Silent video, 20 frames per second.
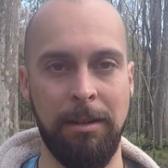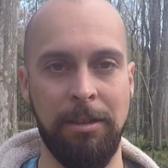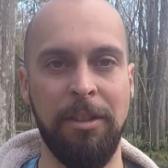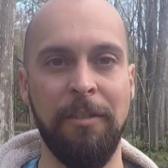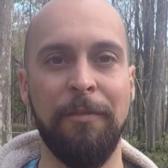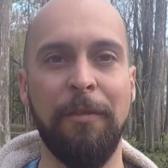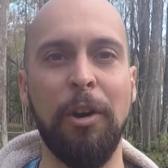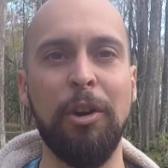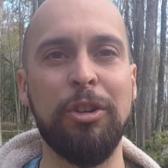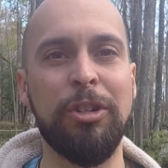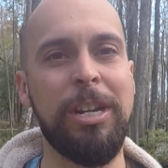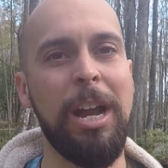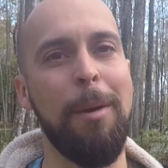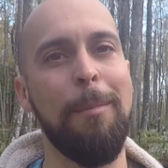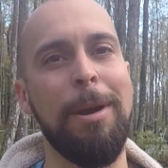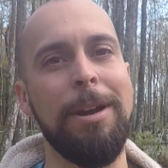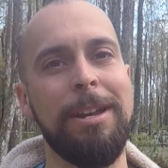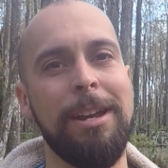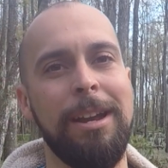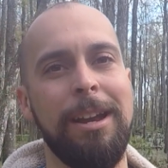The first
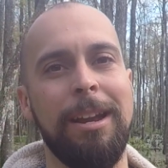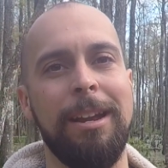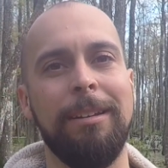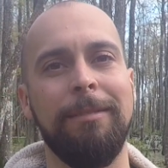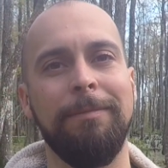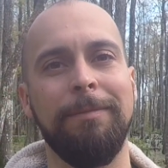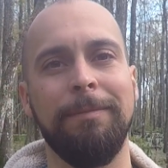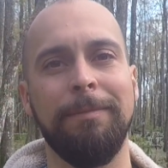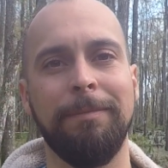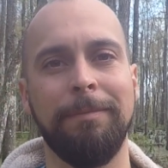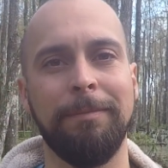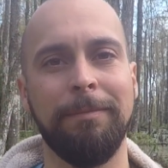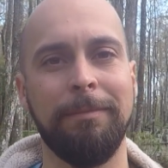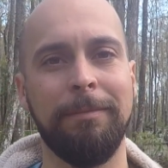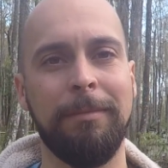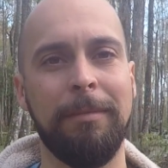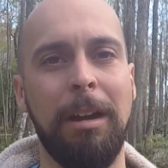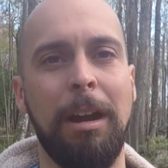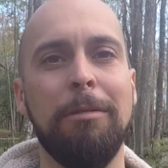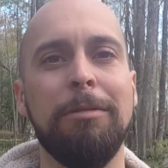time I did it,
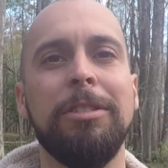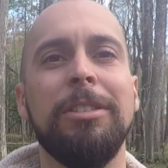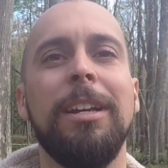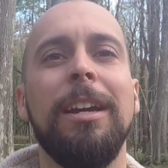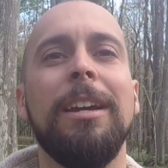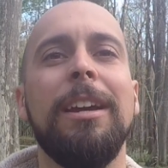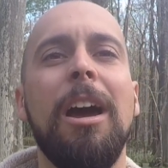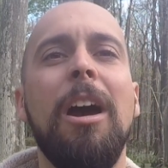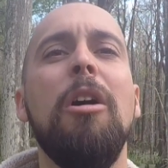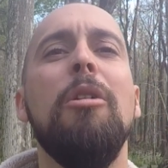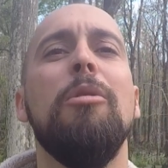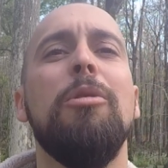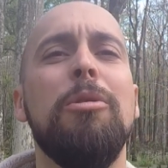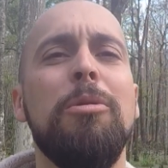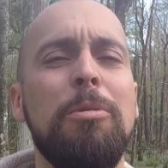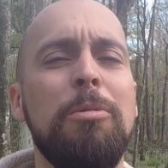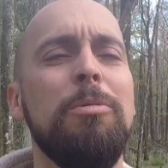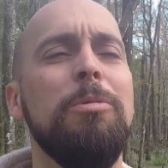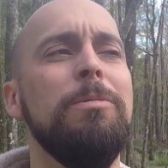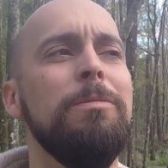I was like, oh,
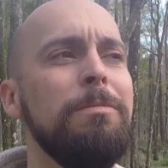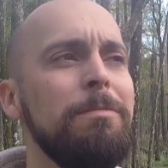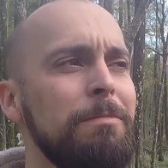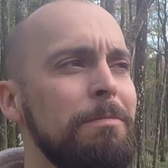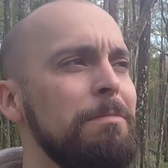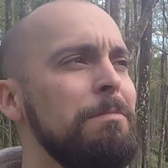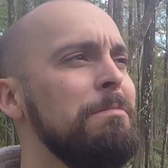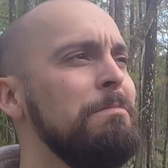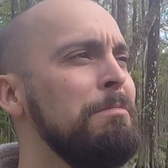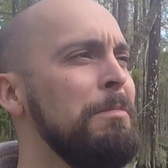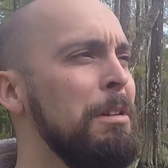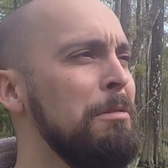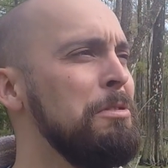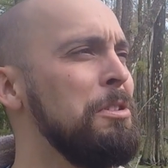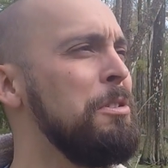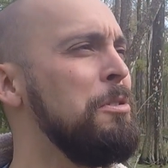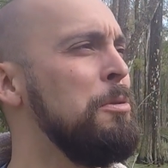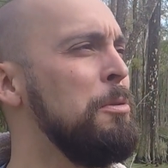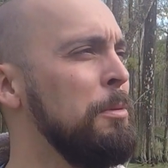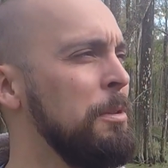cool. That was
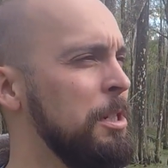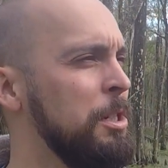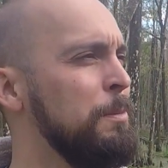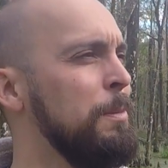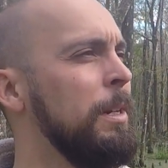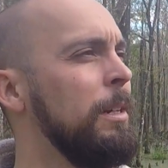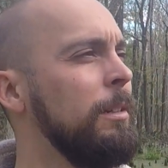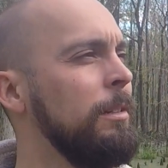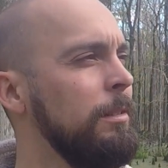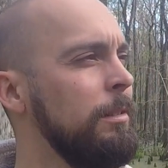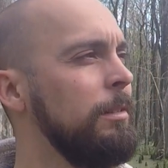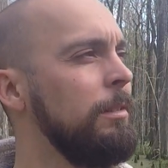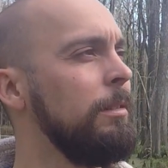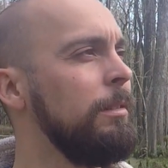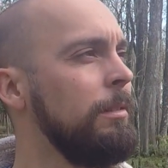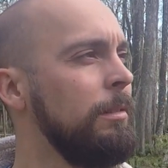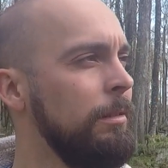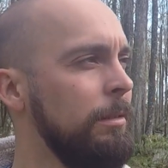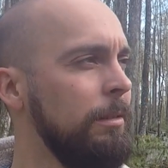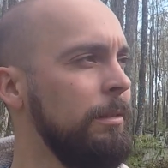a cool
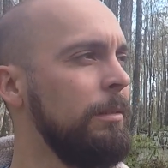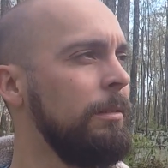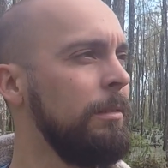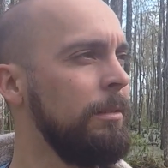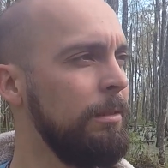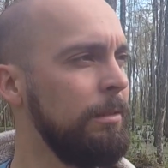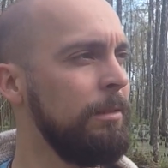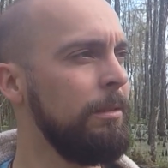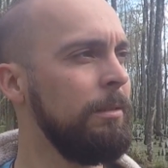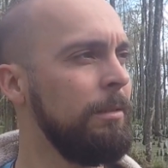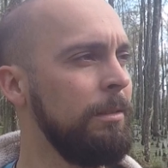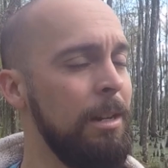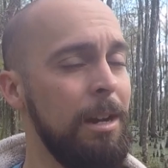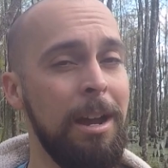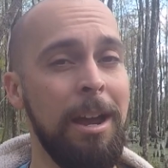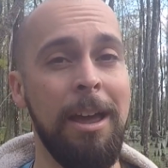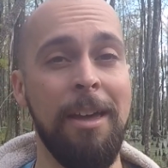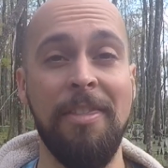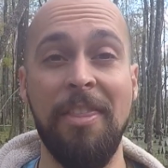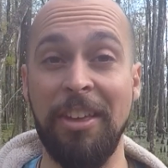experience.
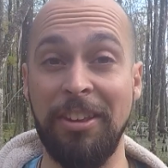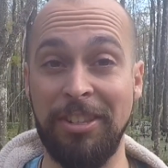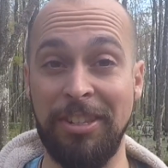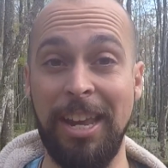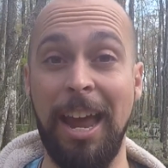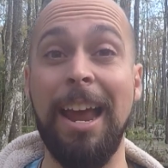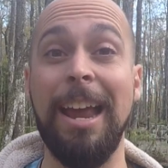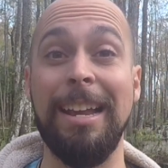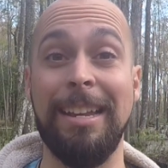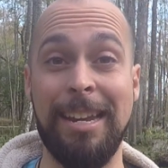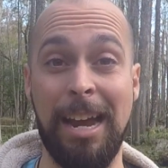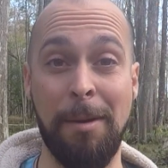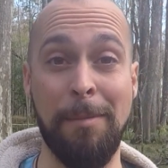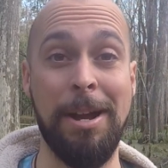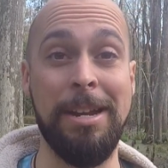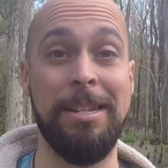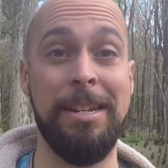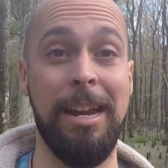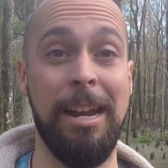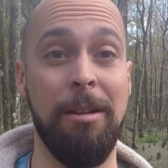The second time
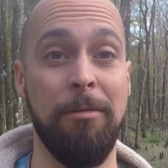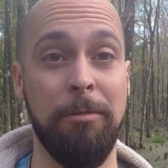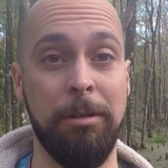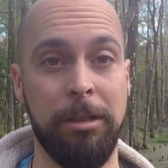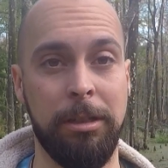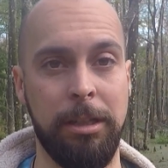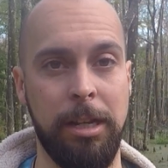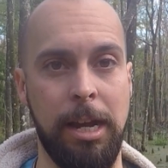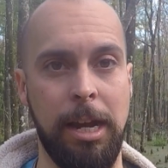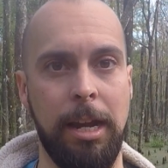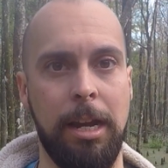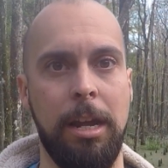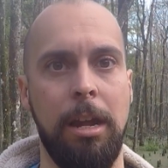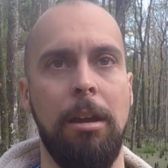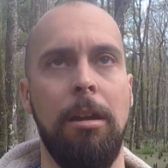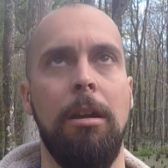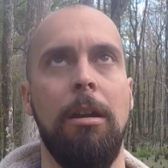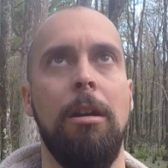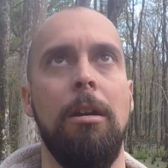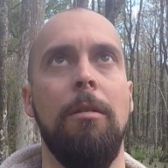I did it was like,
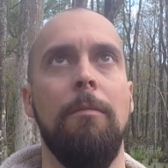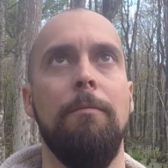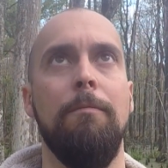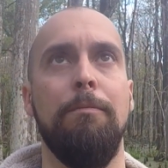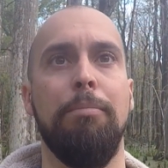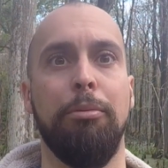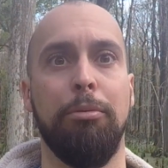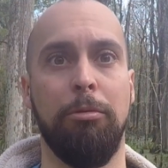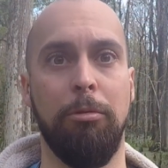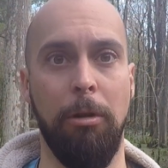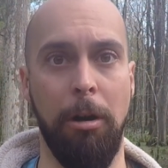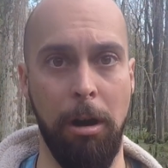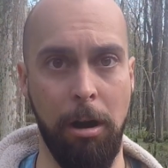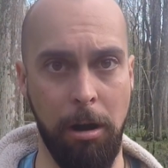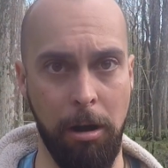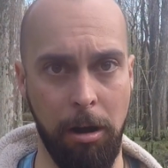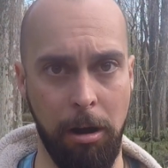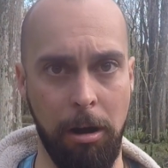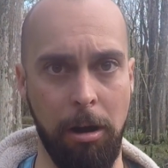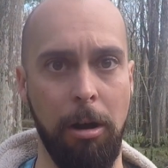
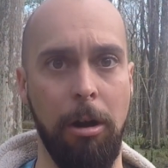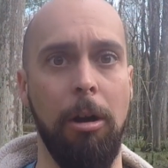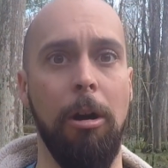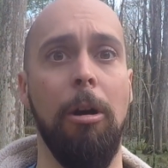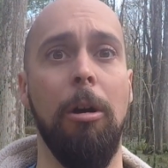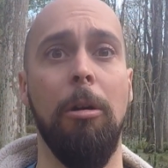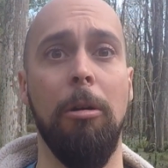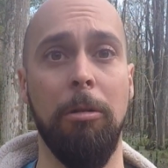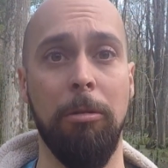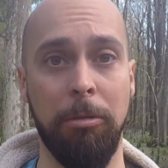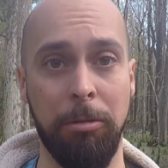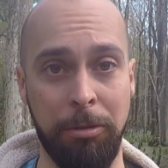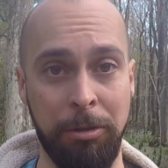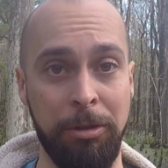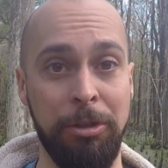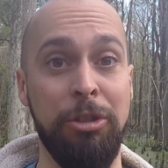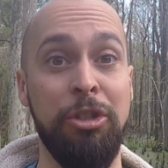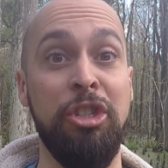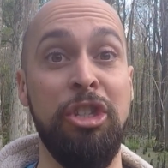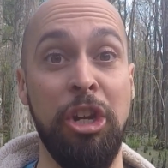bro,
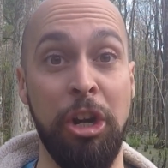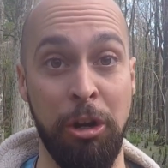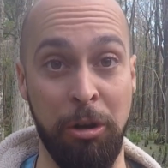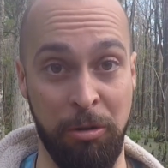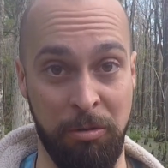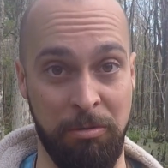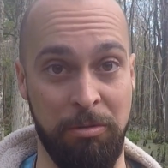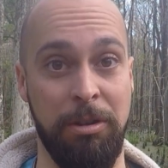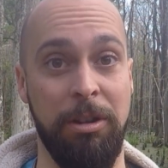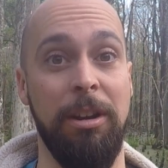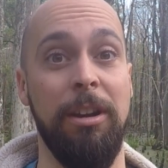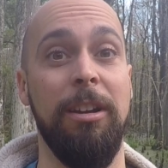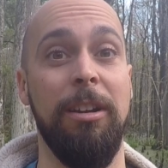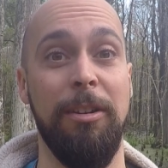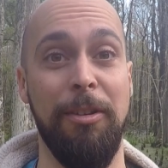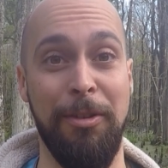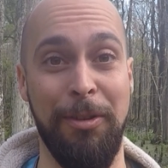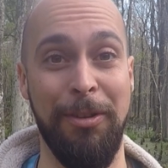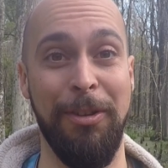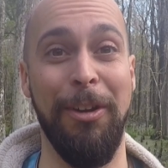dude.
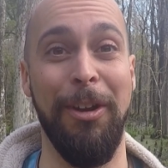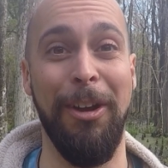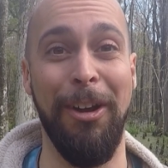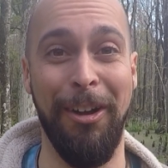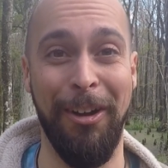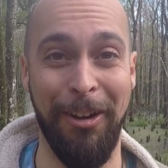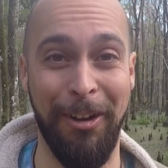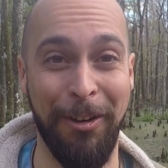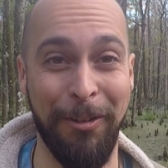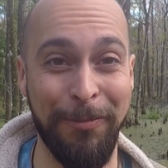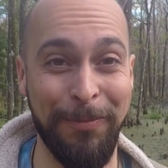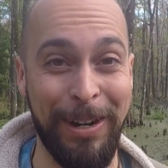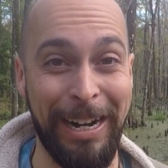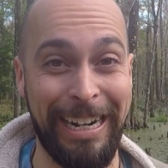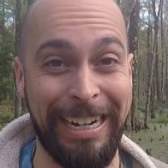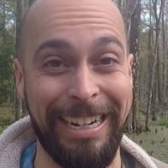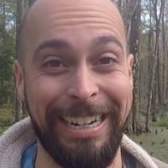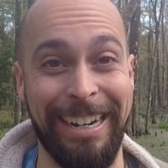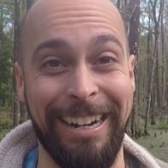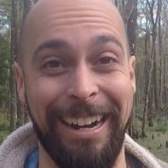Oh my
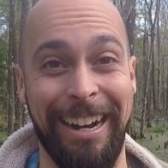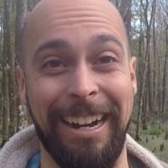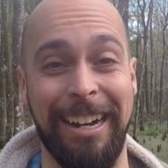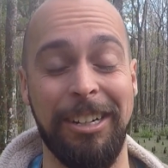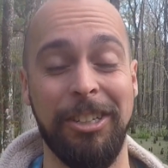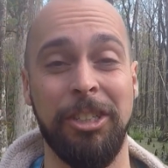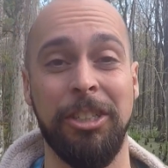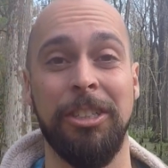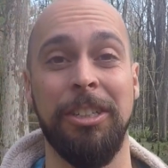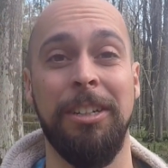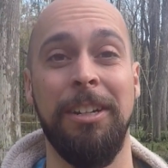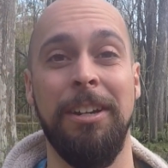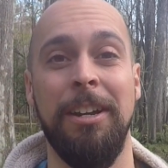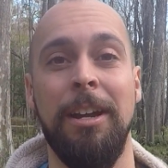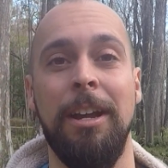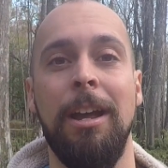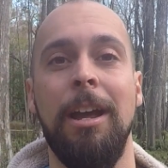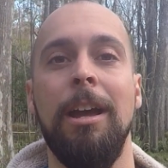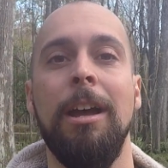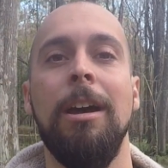gosh.
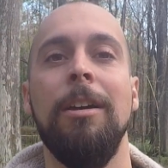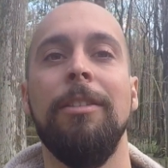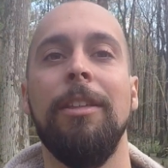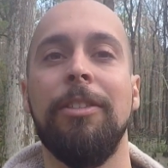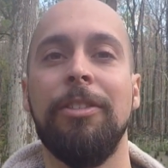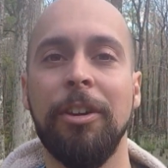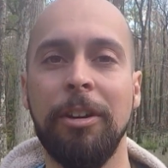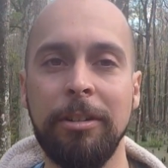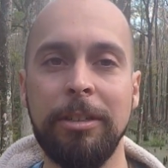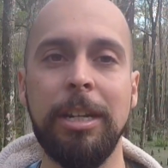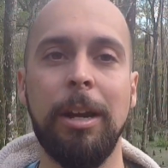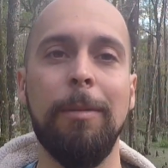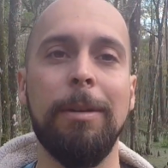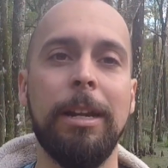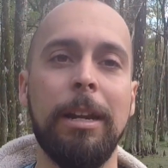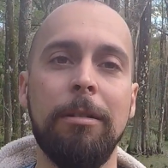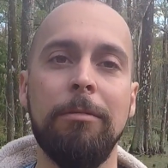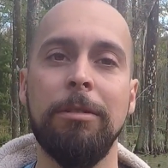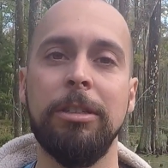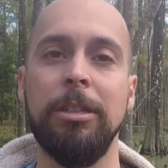The third time I
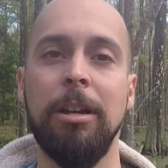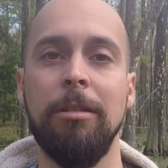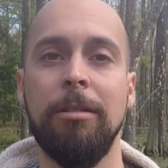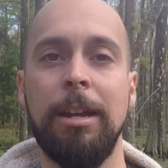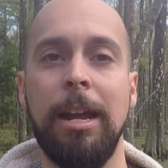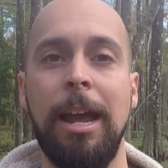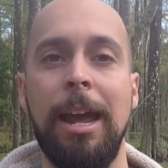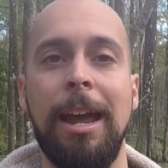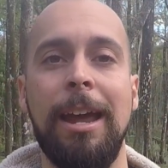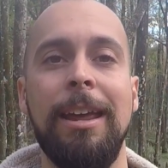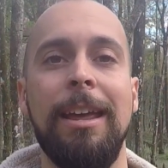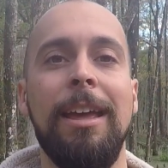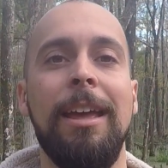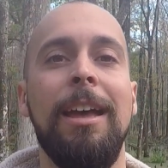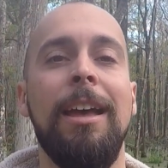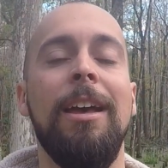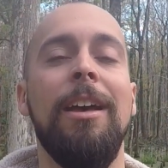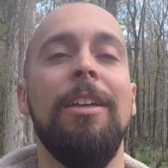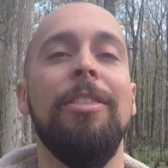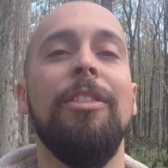did it was okay.
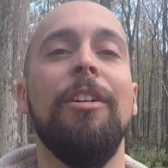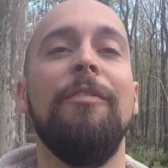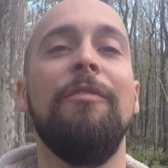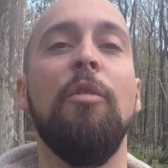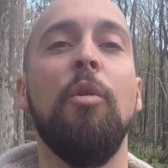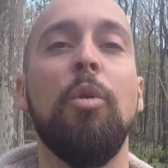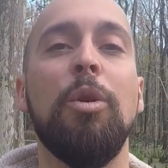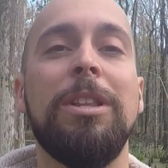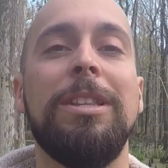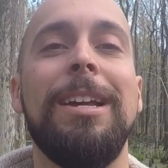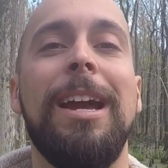The fourth